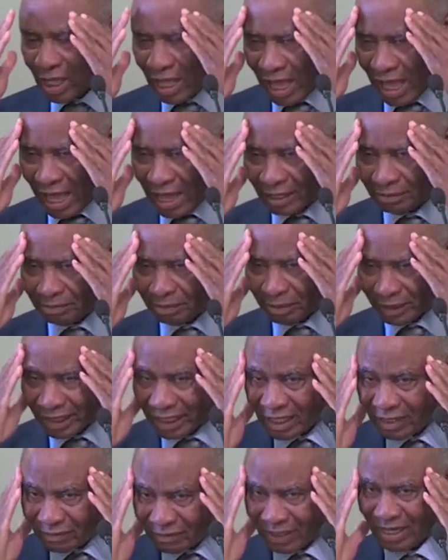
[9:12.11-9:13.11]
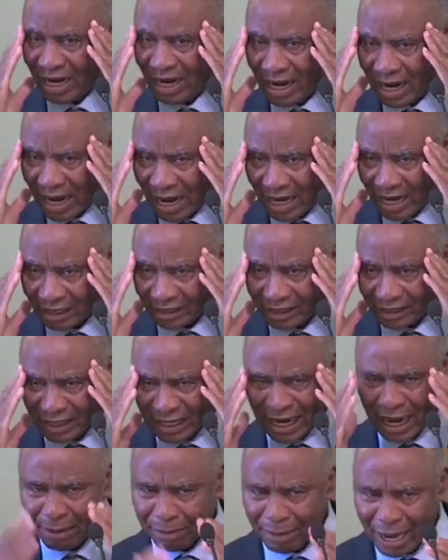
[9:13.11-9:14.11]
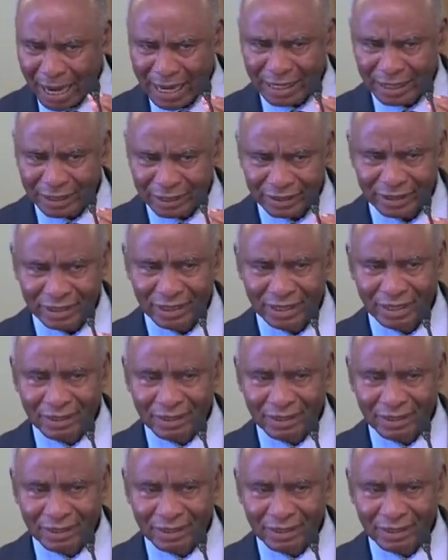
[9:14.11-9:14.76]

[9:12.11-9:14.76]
and believe in our heart, in our minds,